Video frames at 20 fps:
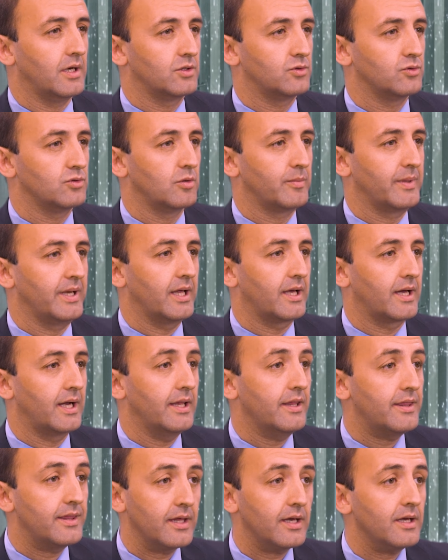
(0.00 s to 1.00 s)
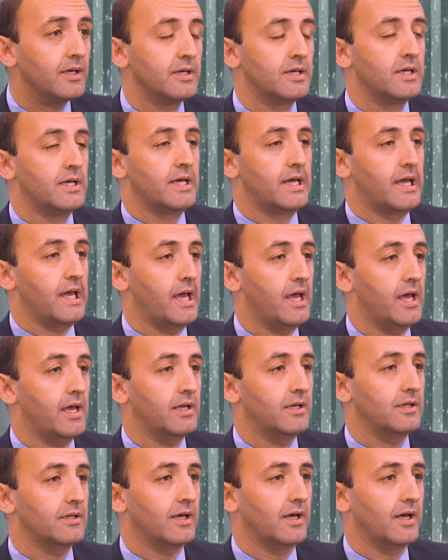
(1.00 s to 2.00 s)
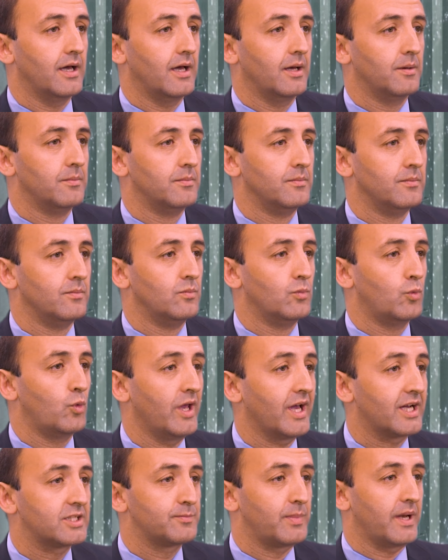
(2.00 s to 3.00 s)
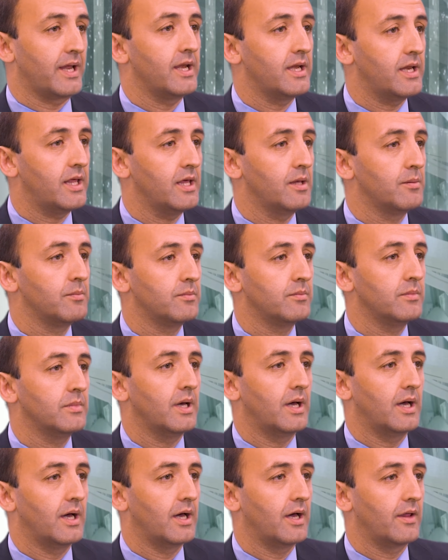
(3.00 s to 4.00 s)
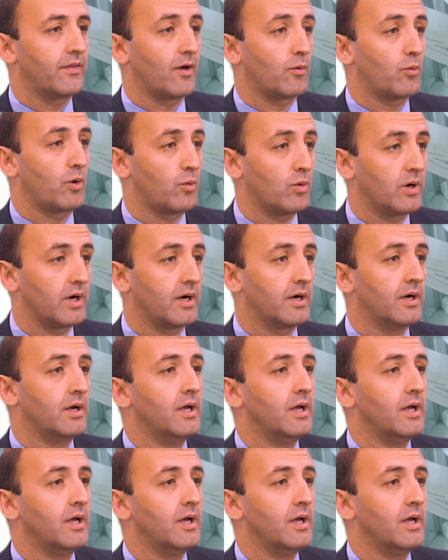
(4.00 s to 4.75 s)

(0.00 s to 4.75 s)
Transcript: Dominic Galicia, and we explained him that we were